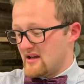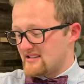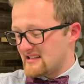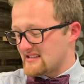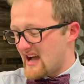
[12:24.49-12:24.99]

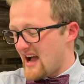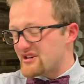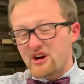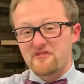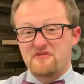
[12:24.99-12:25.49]
It says, "God,
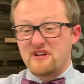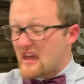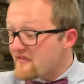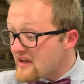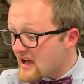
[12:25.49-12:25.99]
you're a
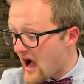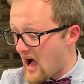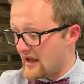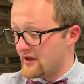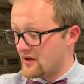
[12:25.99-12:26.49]
forgiving
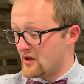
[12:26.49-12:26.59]
God.